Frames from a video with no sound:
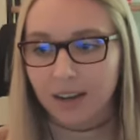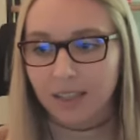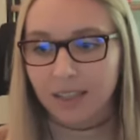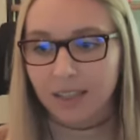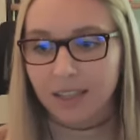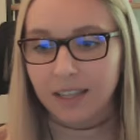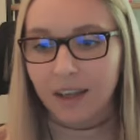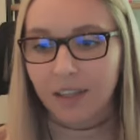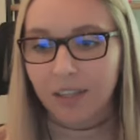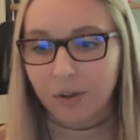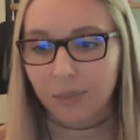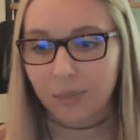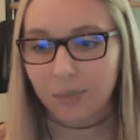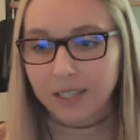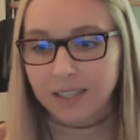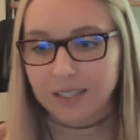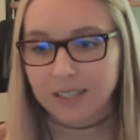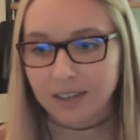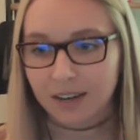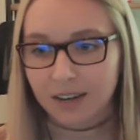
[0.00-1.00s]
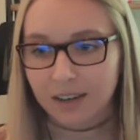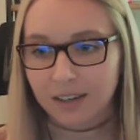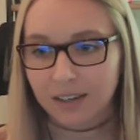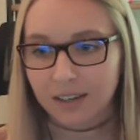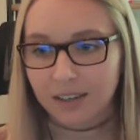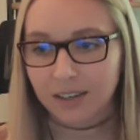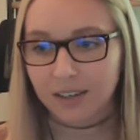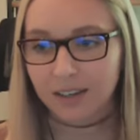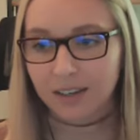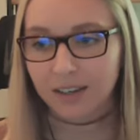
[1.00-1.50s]
The other ones
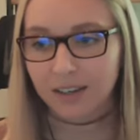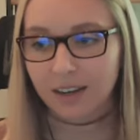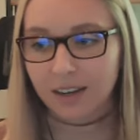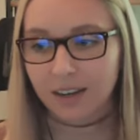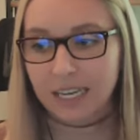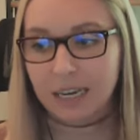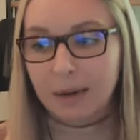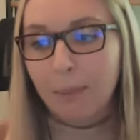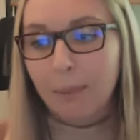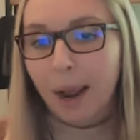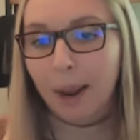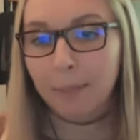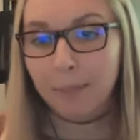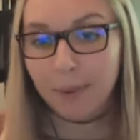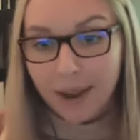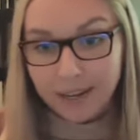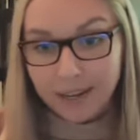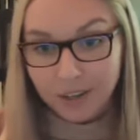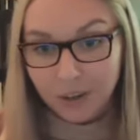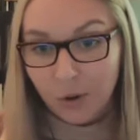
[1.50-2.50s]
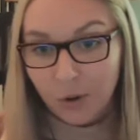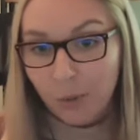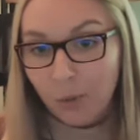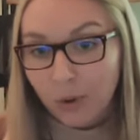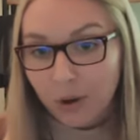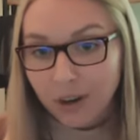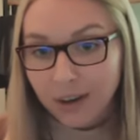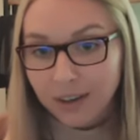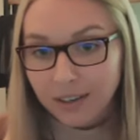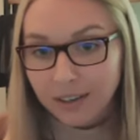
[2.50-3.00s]
are, in my mind,
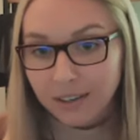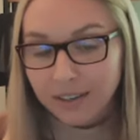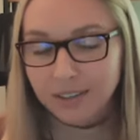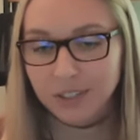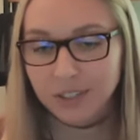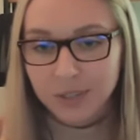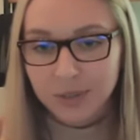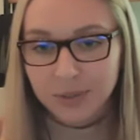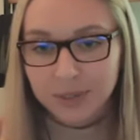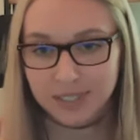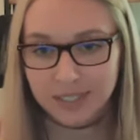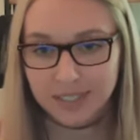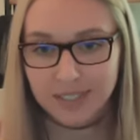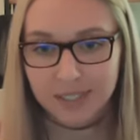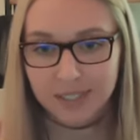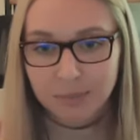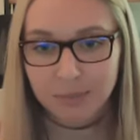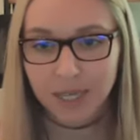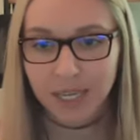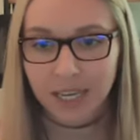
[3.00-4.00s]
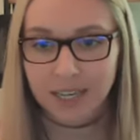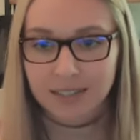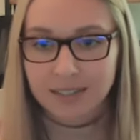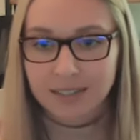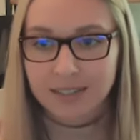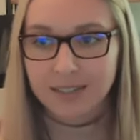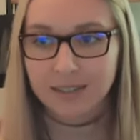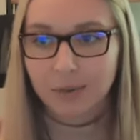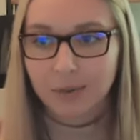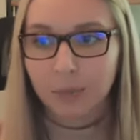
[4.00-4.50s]
core to a system,
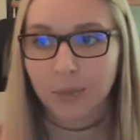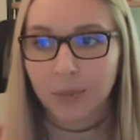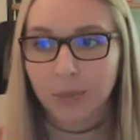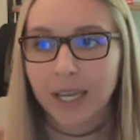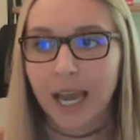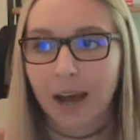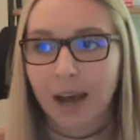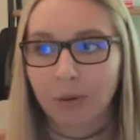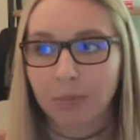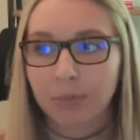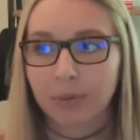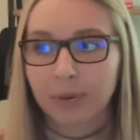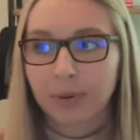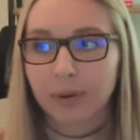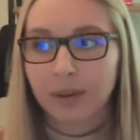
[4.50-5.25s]
because we help